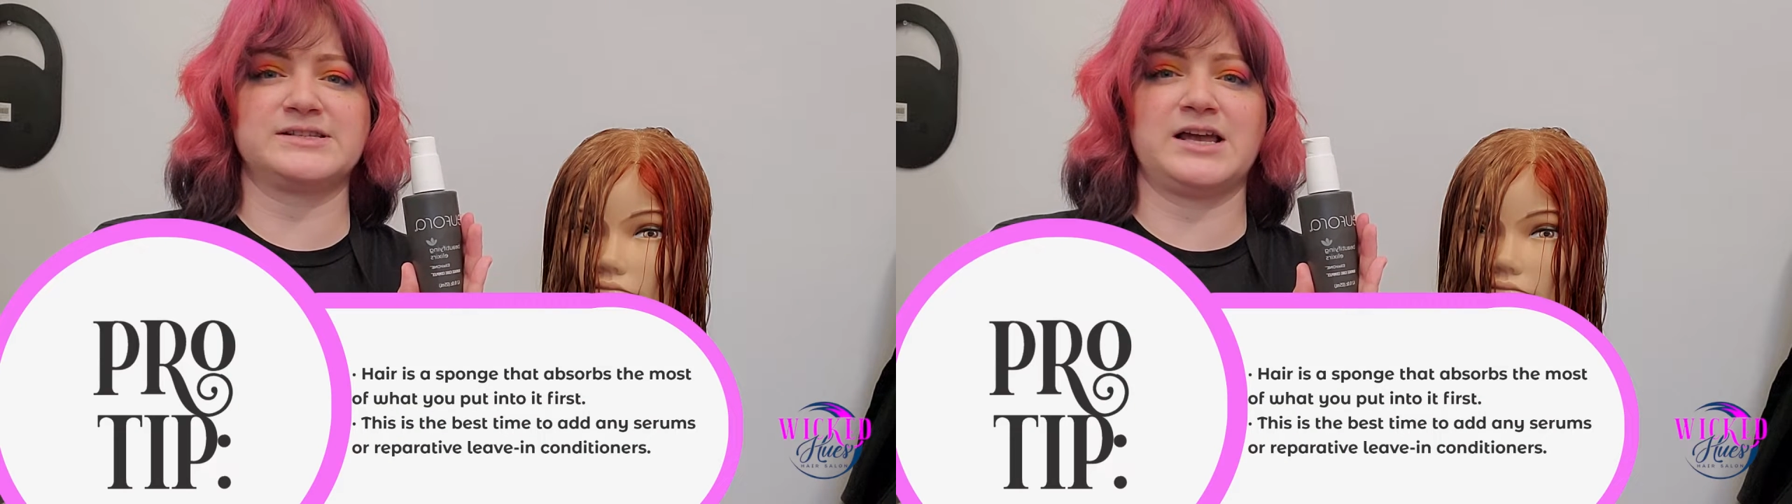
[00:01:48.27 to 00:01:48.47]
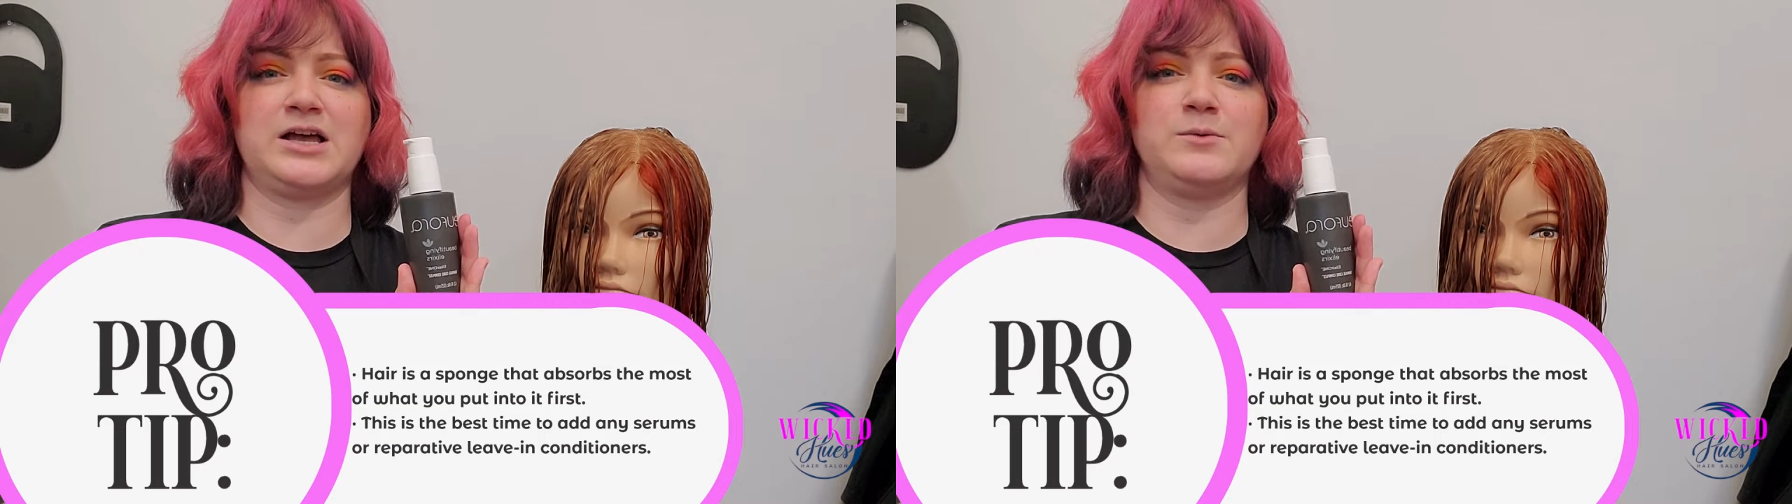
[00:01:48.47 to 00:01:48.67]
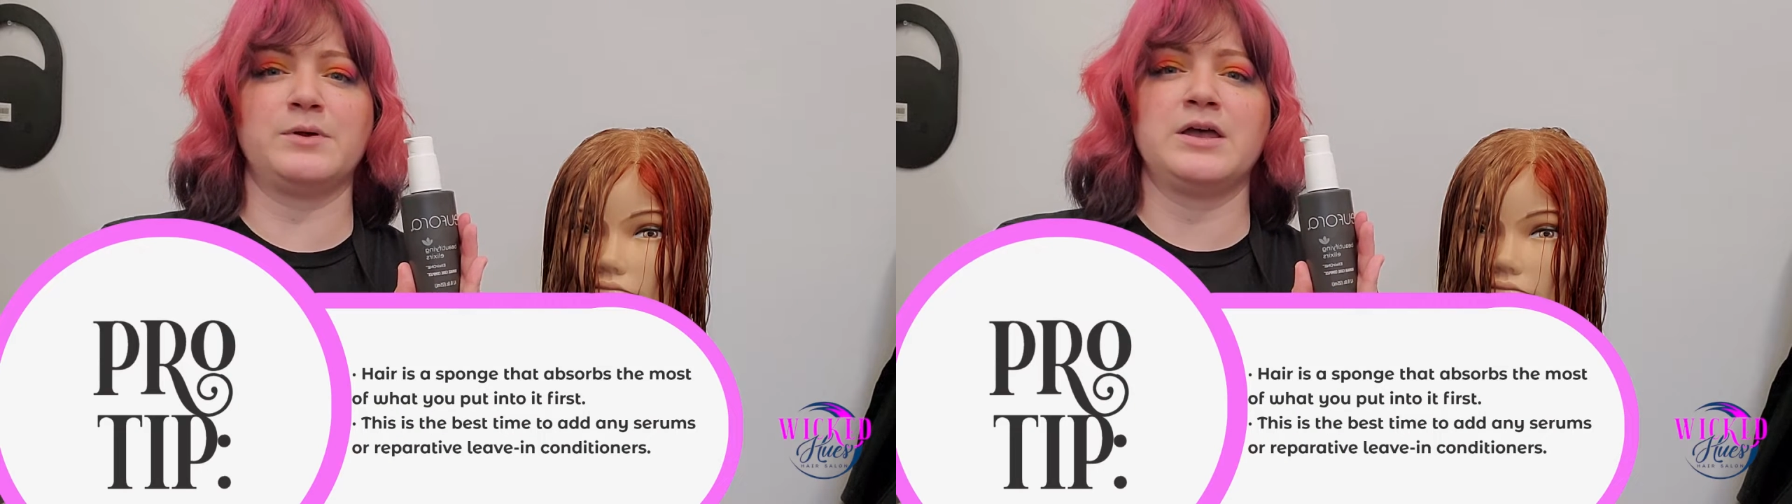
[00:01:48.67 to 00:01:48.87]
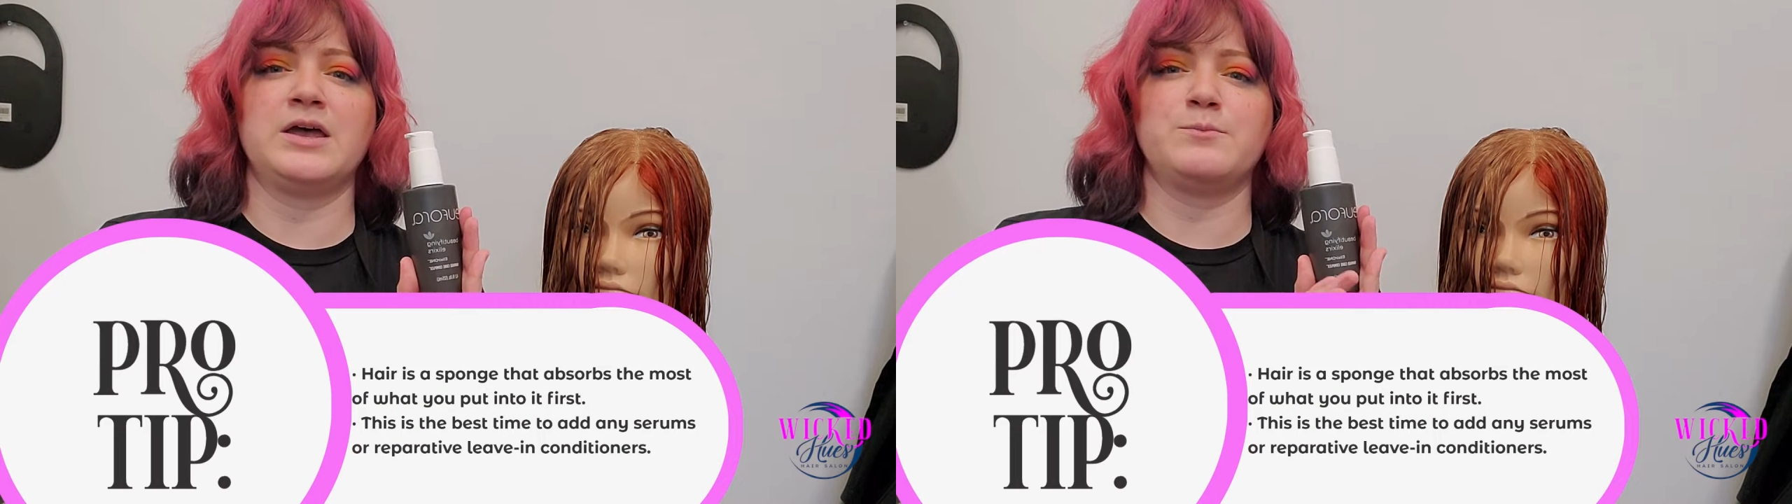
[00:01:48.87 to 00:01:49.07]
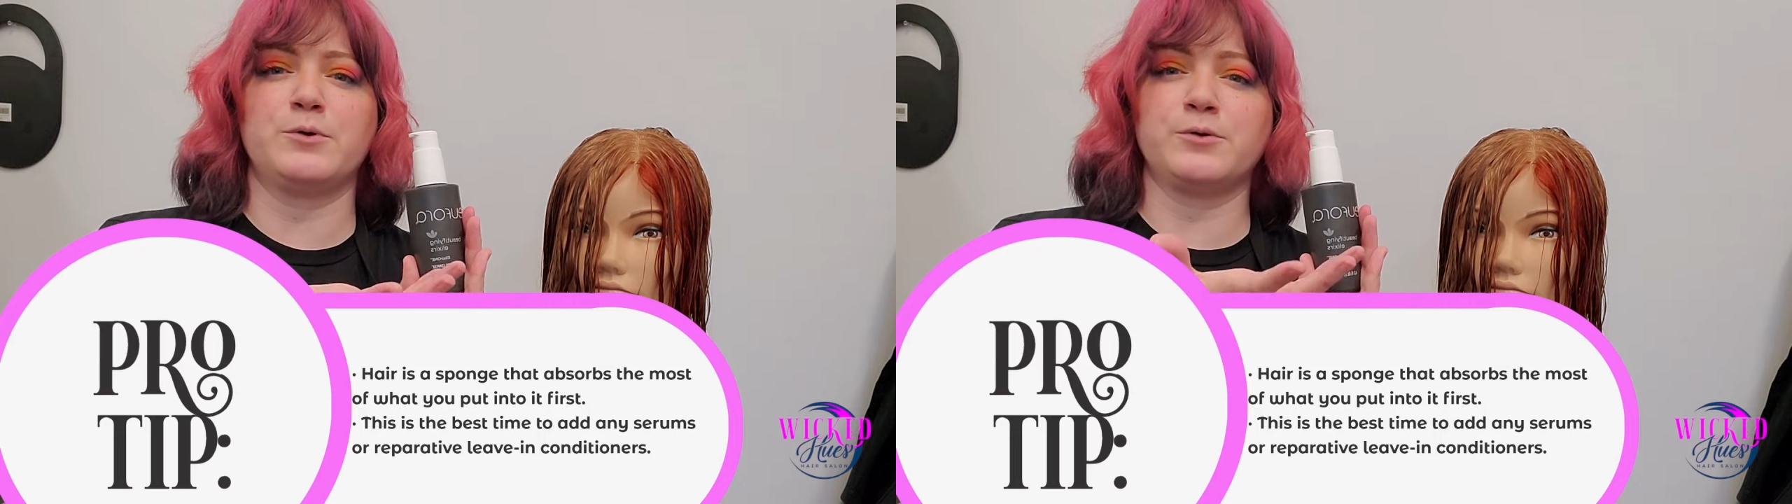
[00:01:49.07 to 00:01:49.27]
to help
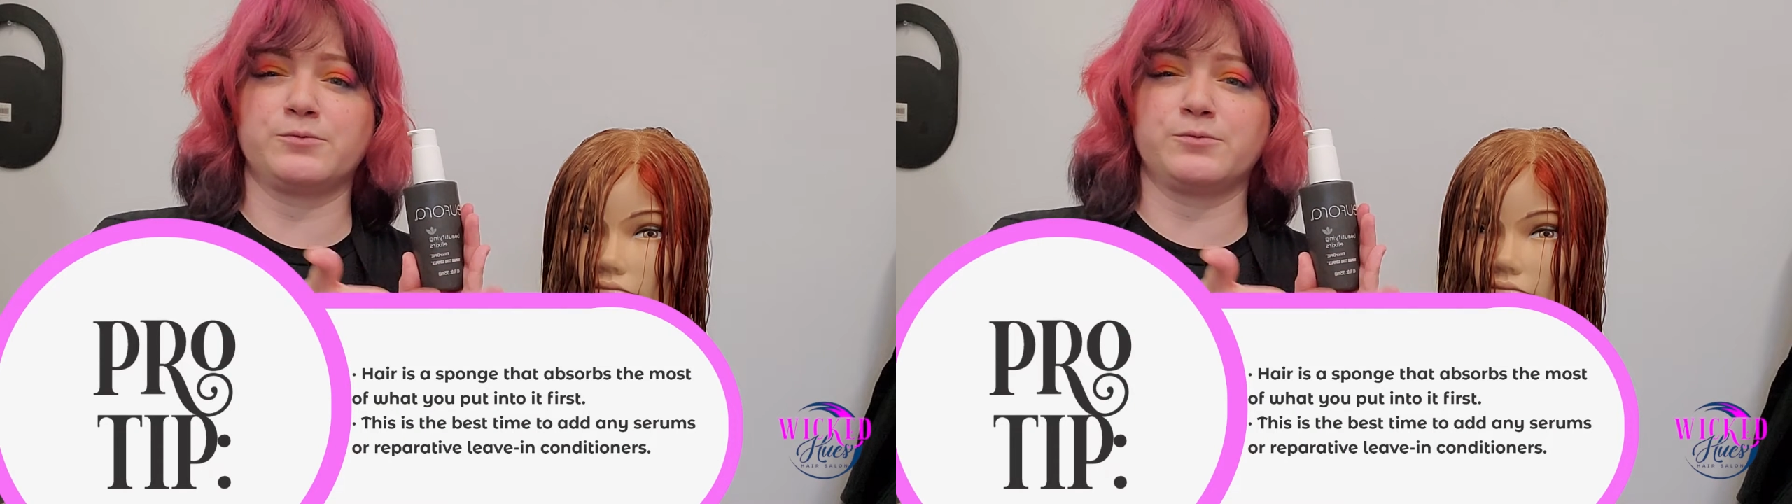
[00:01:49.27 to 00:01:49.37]
both